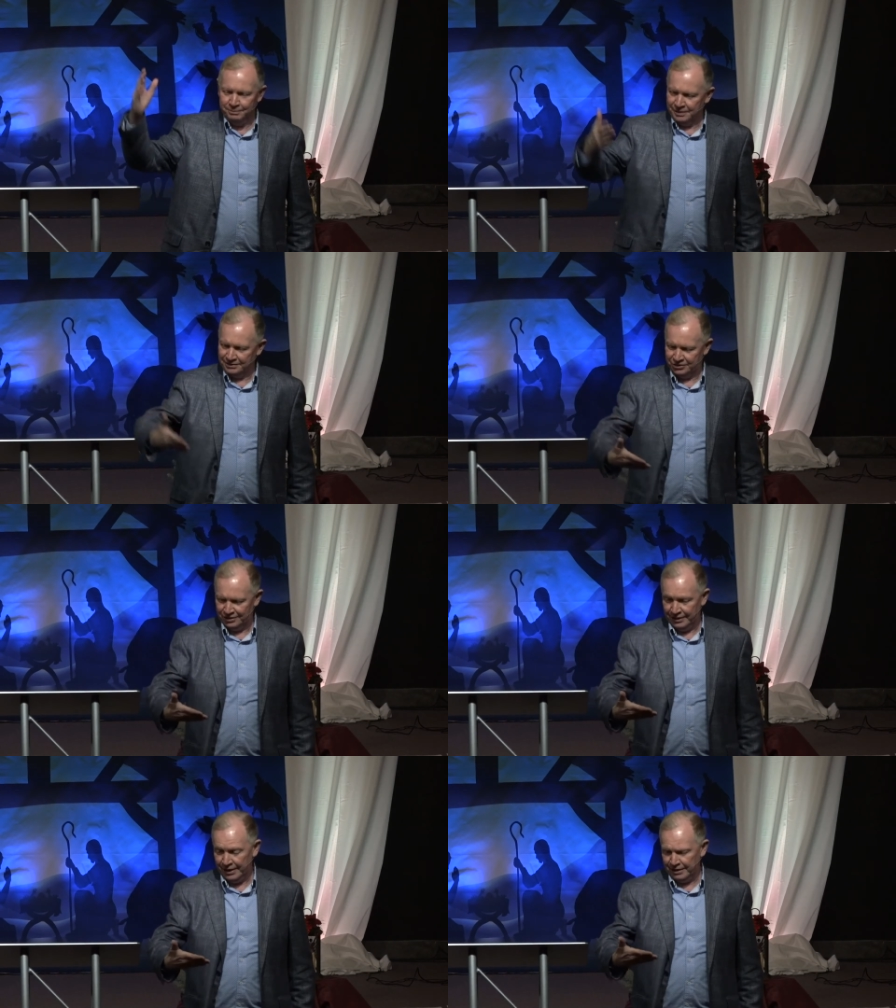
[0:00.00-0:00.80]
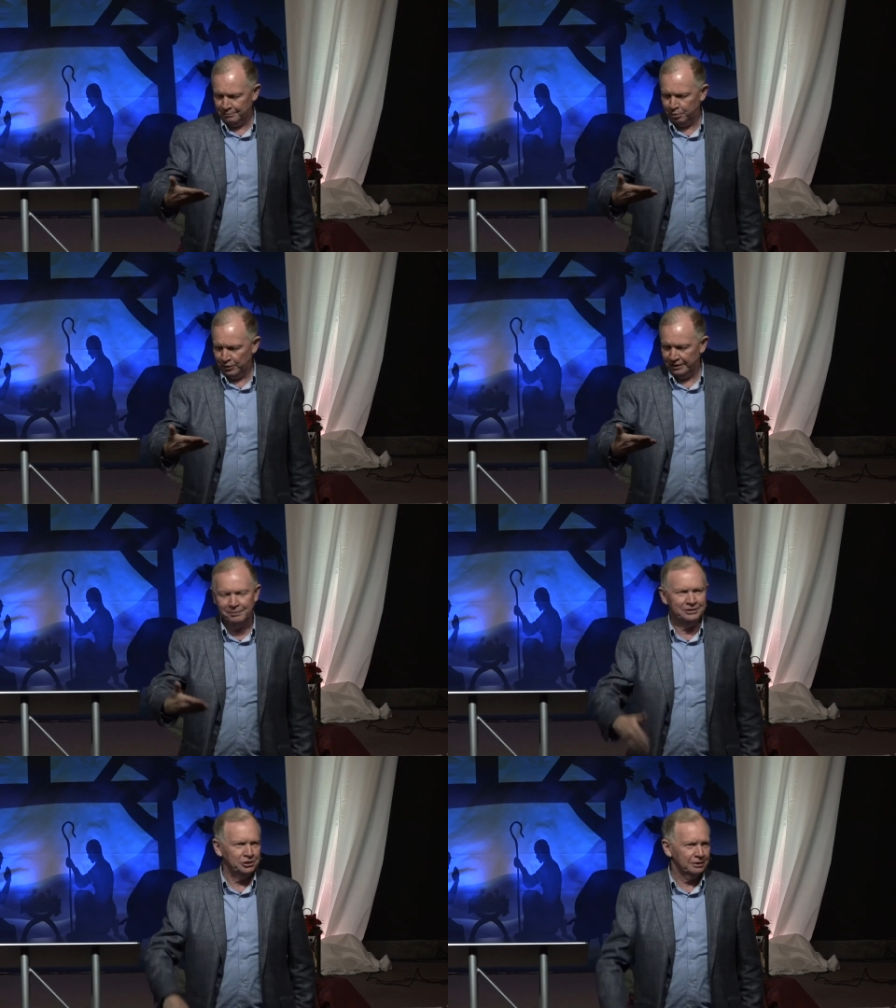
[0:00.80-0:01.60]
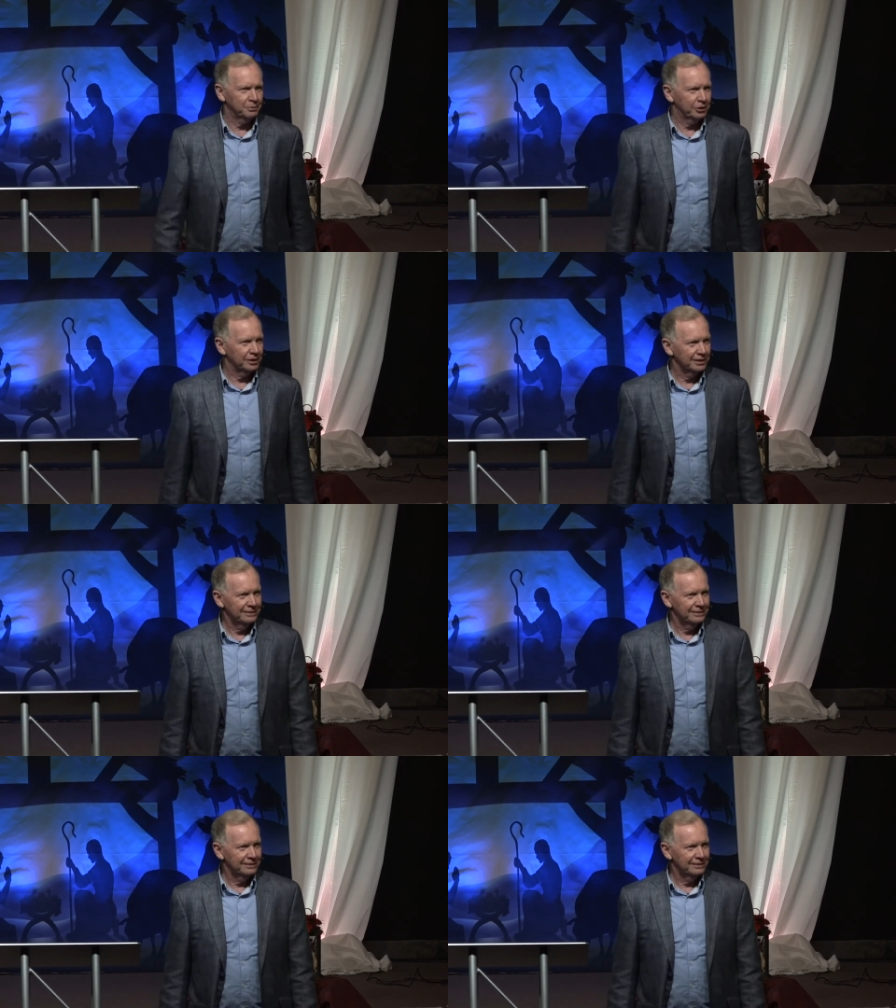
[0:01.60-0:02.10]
I see a negative point in my checkbook.